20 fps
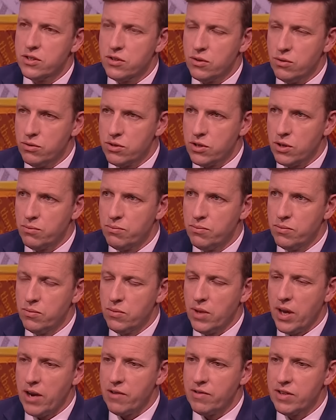also
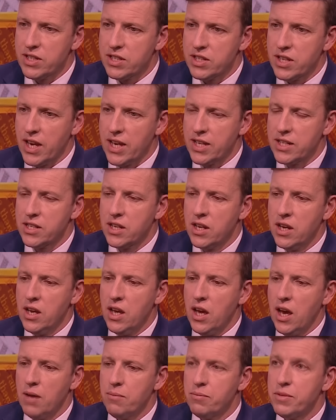Harry said
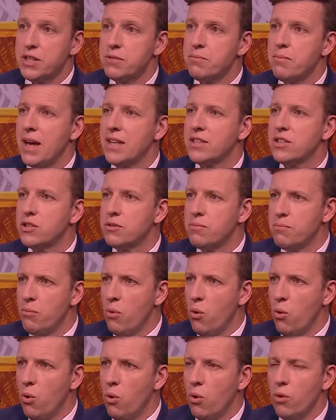this matters
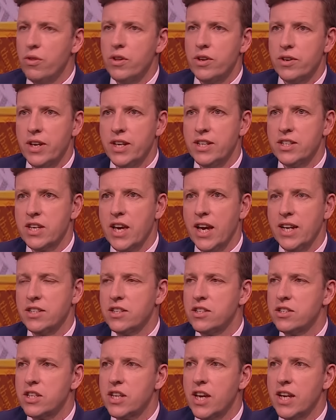more than his
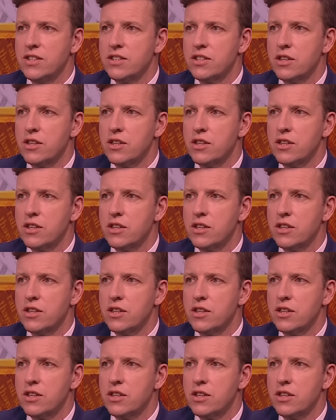cases against